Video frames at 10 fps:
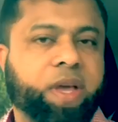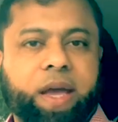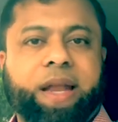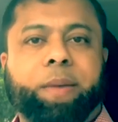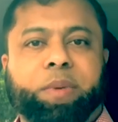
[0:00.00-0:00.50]

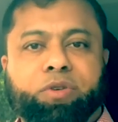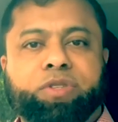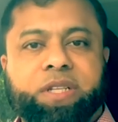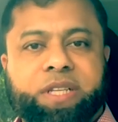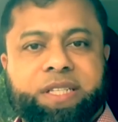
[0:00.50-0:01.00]
and I'm
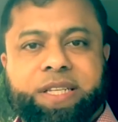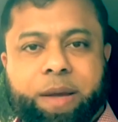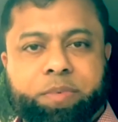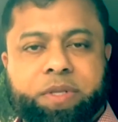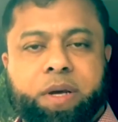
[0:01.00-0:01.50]
using the
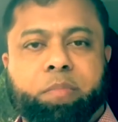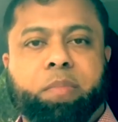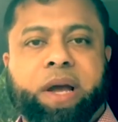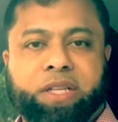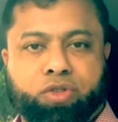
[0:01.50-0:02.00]
steps
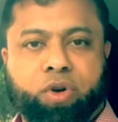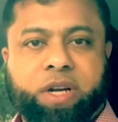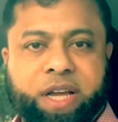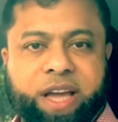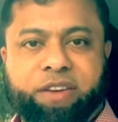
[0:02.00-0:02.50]
my
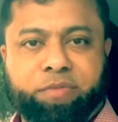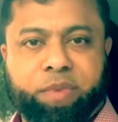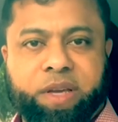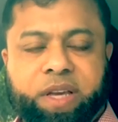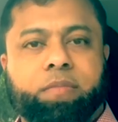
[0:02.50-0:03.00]
instructor gave
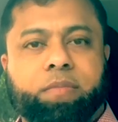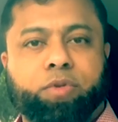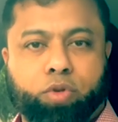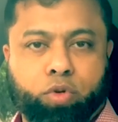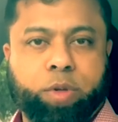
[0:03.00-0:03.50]
me
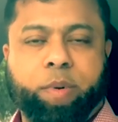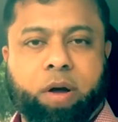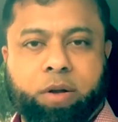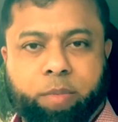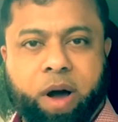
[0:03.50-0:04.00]
to do the
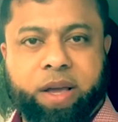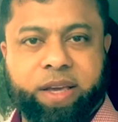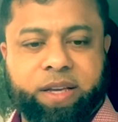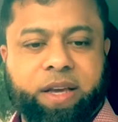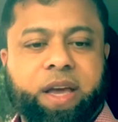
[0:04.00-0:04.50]
parallel
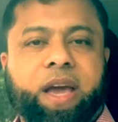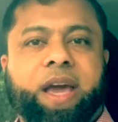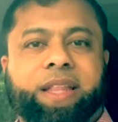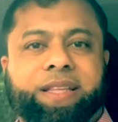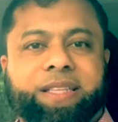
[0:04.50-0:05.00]
parking.
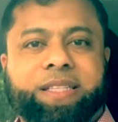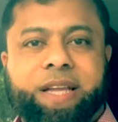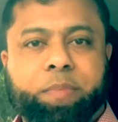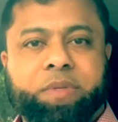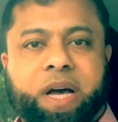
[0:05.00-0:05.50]
And these
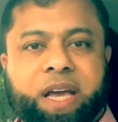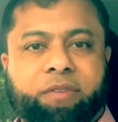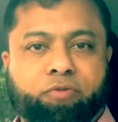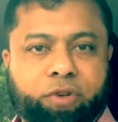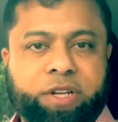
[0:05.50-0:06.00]
steps I
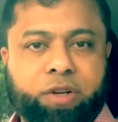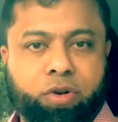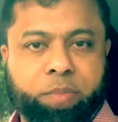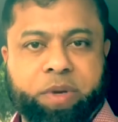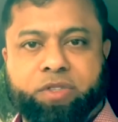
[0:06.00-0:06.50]
have written
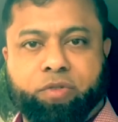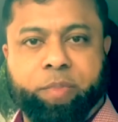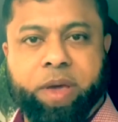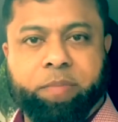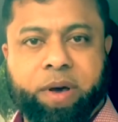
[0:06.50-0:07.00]
on a piece of
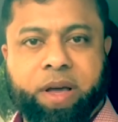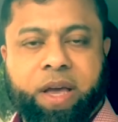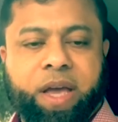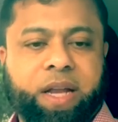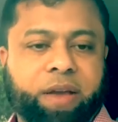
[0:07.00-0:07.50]
paper,
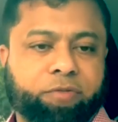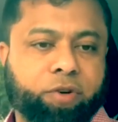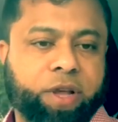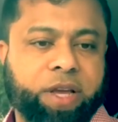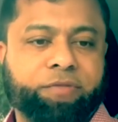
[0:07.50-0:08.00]
and I've
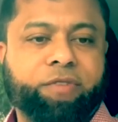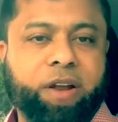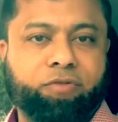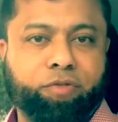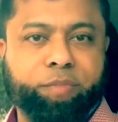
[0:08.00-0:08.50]
got it in
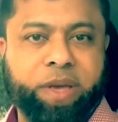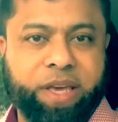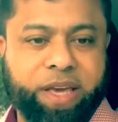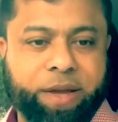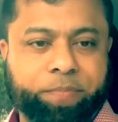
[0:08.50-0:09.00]
front of me
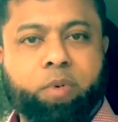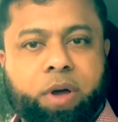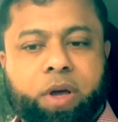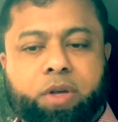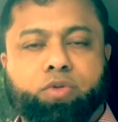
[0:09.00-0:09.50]
here.
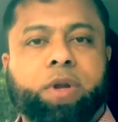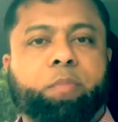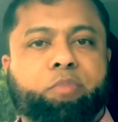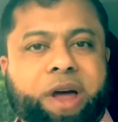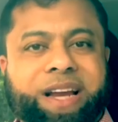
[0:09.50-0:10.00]
So, when
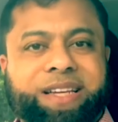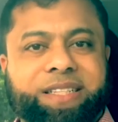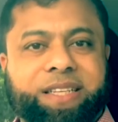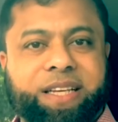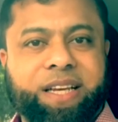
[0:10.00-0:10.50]
I'm
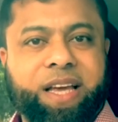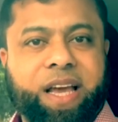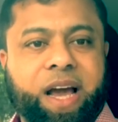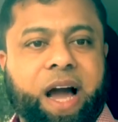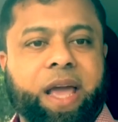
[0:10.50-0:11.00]
practicing,
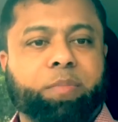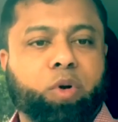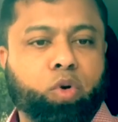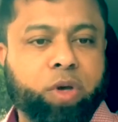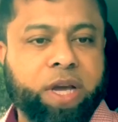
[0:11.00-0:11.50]
I am
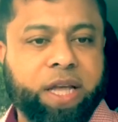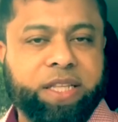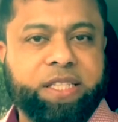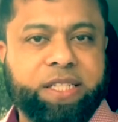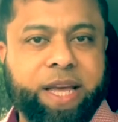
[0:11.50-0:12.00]
looking at
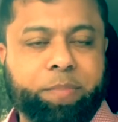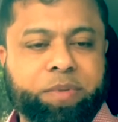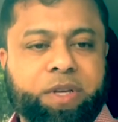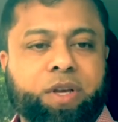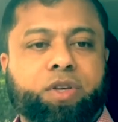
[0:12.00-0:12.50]
the
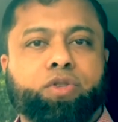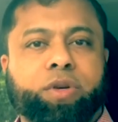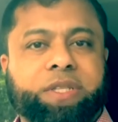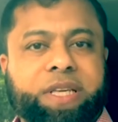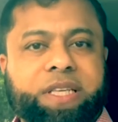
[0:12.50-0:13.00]
steps so
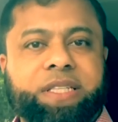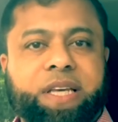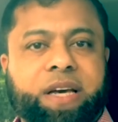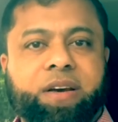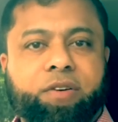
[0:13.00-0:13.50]
it's
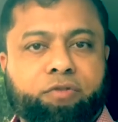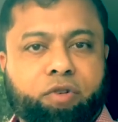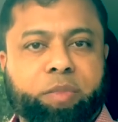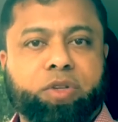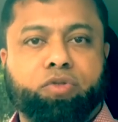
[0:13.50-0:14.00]
easier
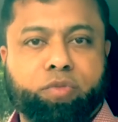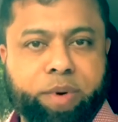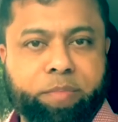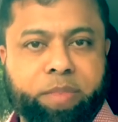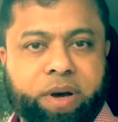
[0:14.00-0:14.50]
for me to
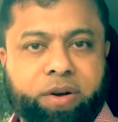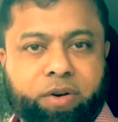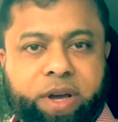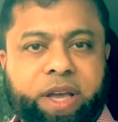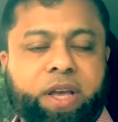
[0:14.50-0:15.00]
remember.
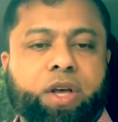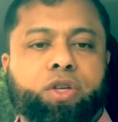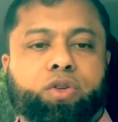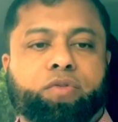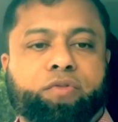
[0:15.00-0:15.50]
Okay,
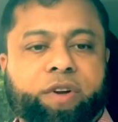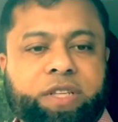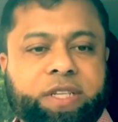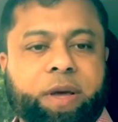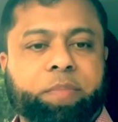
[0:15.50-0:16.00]
so
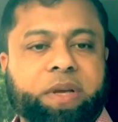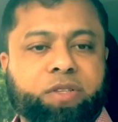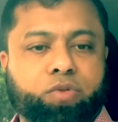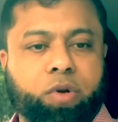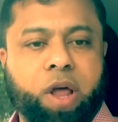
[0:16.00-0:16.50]
first step
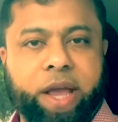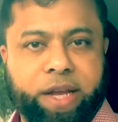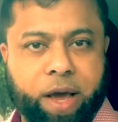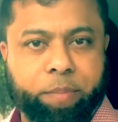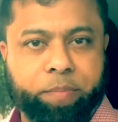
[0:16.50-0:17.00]
is to
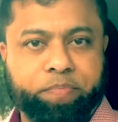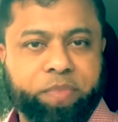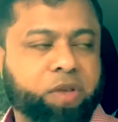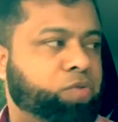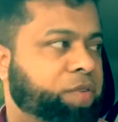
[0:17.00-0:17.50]
line up.
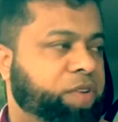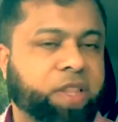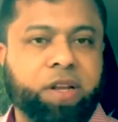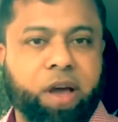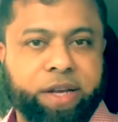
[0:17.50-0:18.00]
So, I've
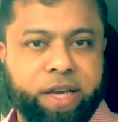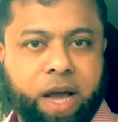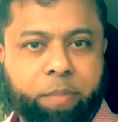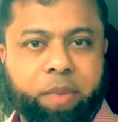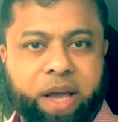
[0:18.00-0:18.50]
done the lining
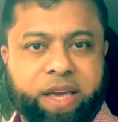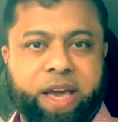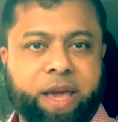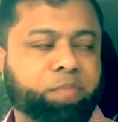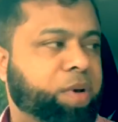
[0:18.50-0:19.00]
up, I
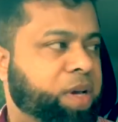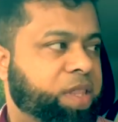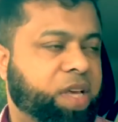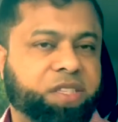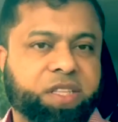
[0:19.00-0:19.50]
came
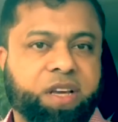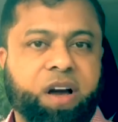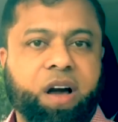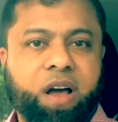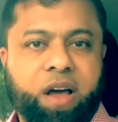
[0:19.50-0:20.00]

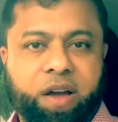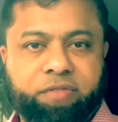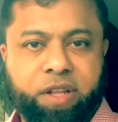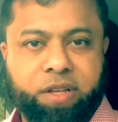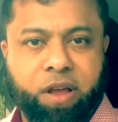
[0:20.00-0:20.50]
car. I've
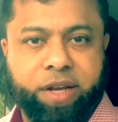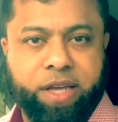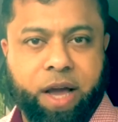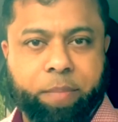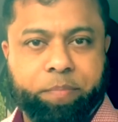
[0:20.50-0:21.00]
done the
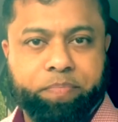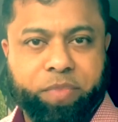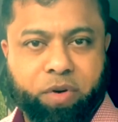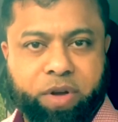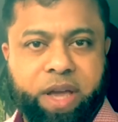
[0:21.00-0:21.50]
lining up
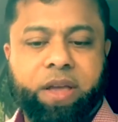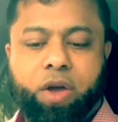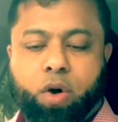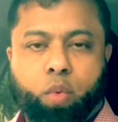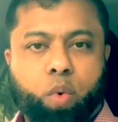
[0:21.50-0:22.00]
okay
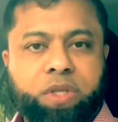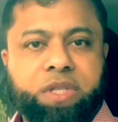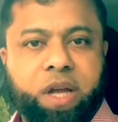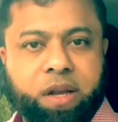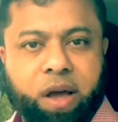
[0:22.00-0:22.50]

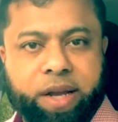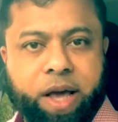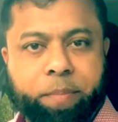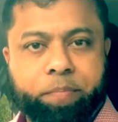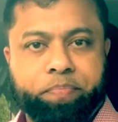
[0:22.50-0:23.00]
once I line up